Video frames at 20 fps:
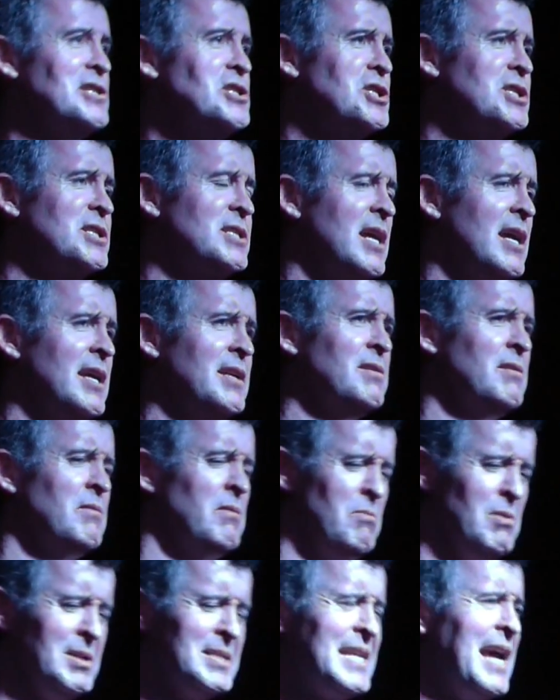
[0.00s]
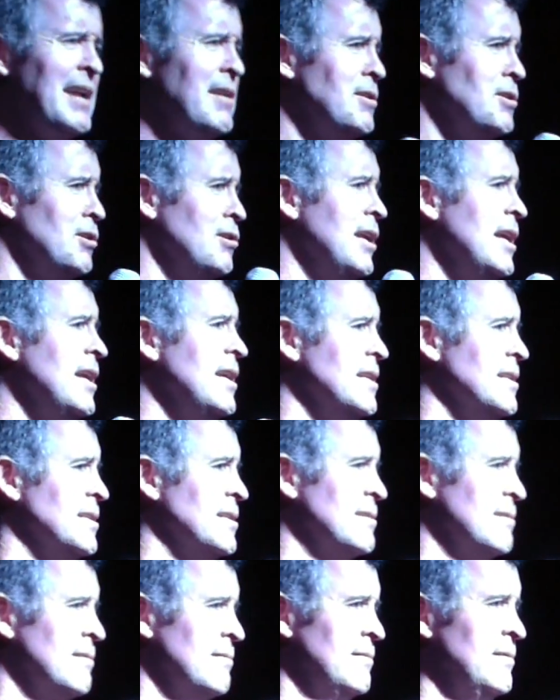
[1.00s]
and she said, what's that on your
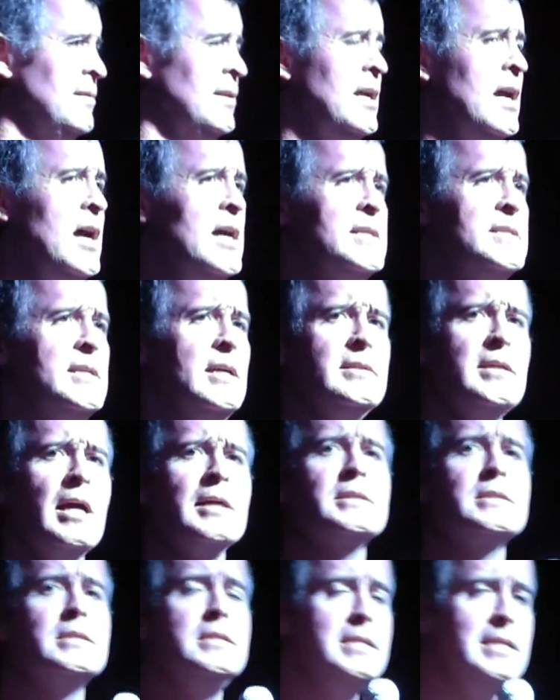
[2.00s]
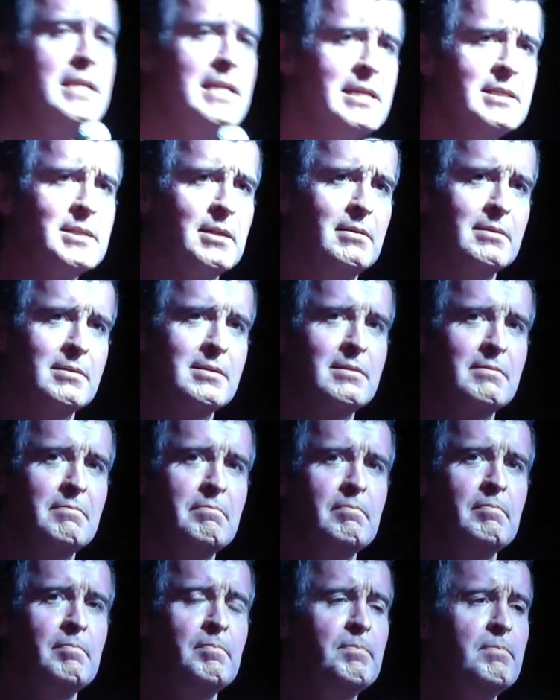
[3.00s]
knees? I said, that's measles.
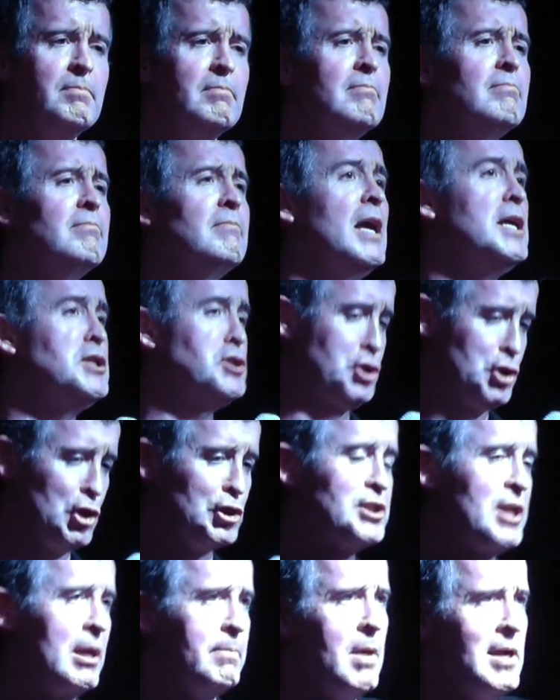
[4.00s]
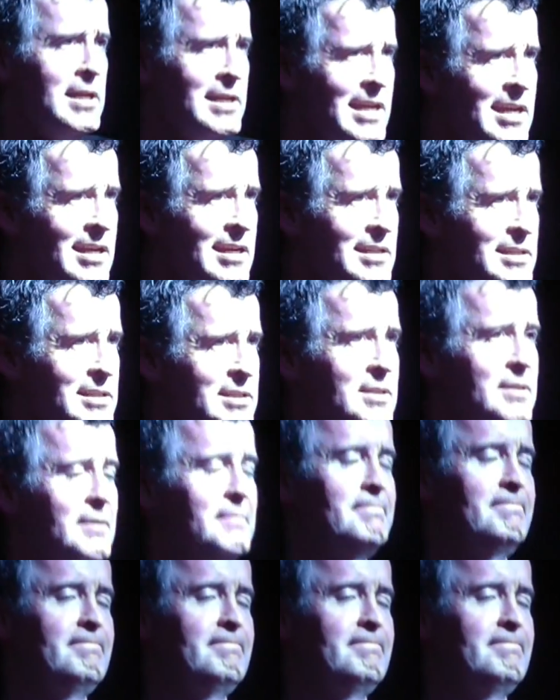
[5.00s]
It's just on my knees.